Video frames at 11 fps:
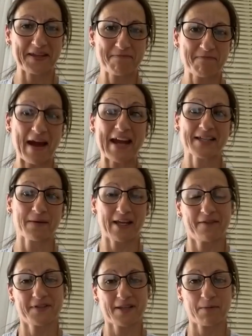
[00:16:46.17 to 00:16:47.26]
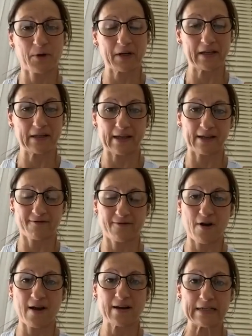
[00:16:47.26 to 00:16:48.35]
make something for somebody that they can
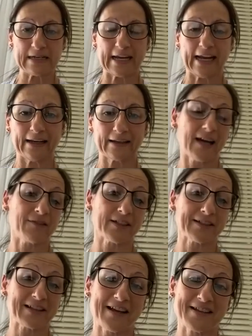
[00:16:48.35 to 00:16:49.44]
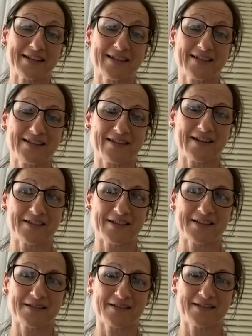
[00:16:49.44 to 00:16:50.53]
find and eat and love it, it's
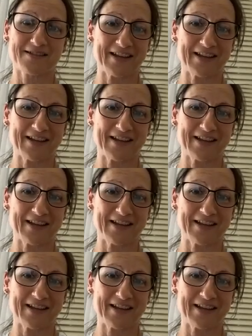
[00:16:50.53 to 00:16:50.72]
just